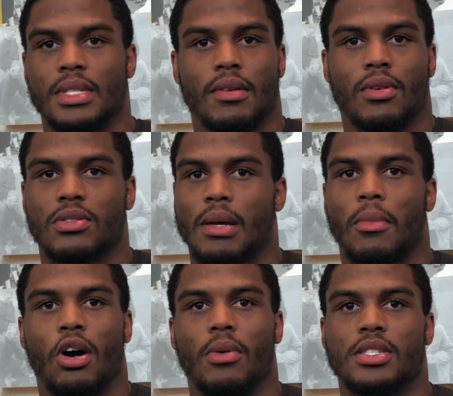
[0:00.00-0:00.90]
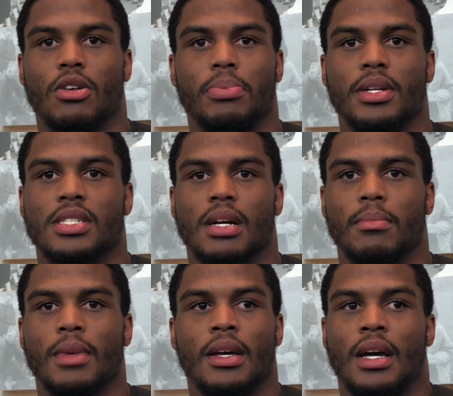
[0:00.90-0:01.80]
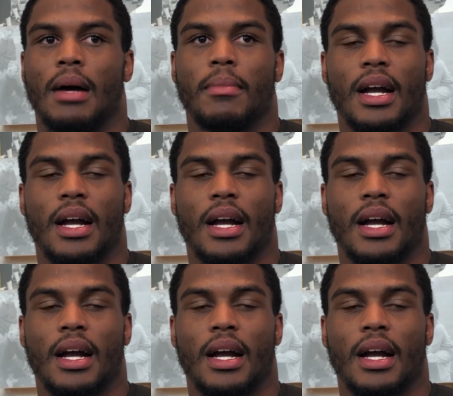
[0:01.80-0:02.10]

Never going to stop. I'm always going to push. I'm a